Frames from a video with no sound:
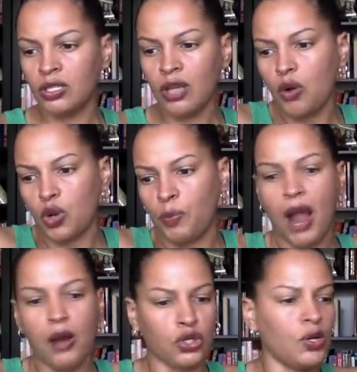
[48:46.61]
No, the
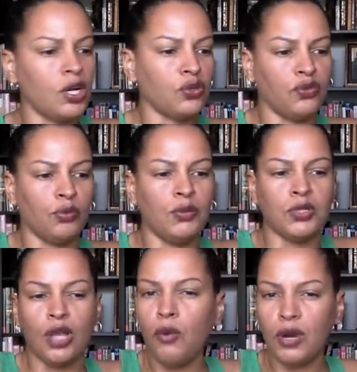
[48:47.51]
power structure for me
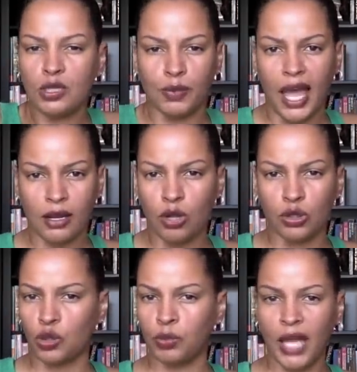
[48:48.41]
was always black
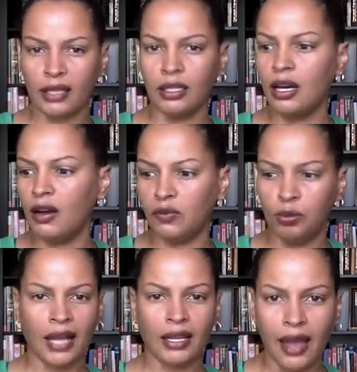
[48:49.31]
culture, black love,
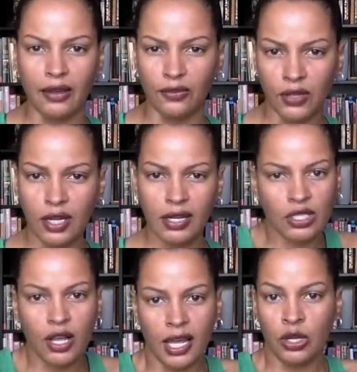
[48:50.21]
black life.
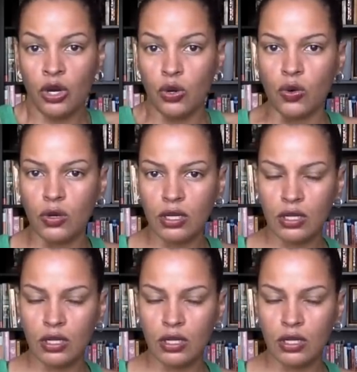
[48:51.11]
That's all I knew.